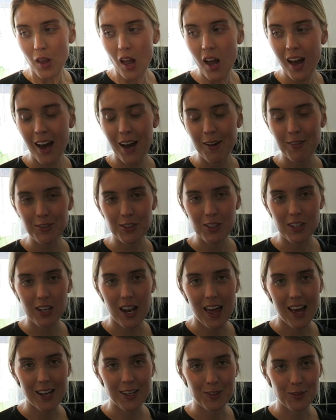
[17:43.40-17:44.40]
haven't done
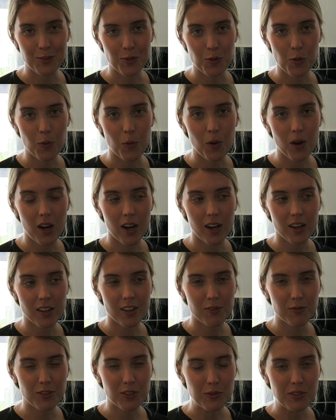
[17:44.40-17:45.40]
legs for a
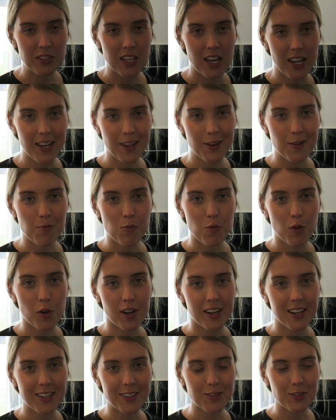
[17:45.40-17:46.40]
while. I've been taking up
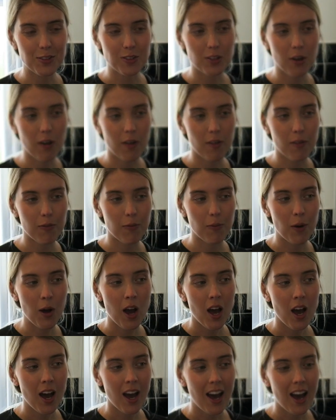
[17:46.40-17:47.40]
running, so
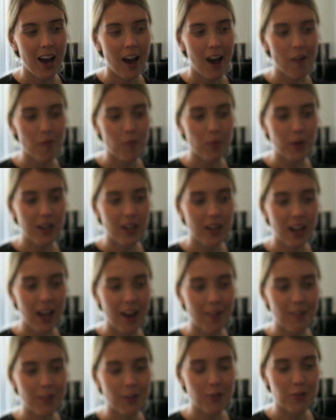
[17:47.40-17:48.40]
I've been
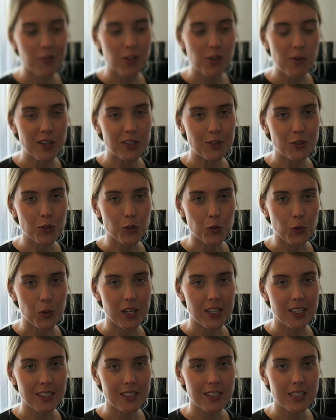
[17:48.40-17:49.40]
having a few
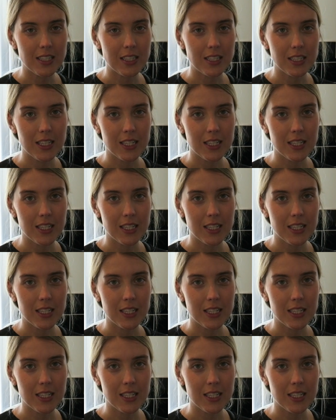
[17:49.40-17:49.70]
injuries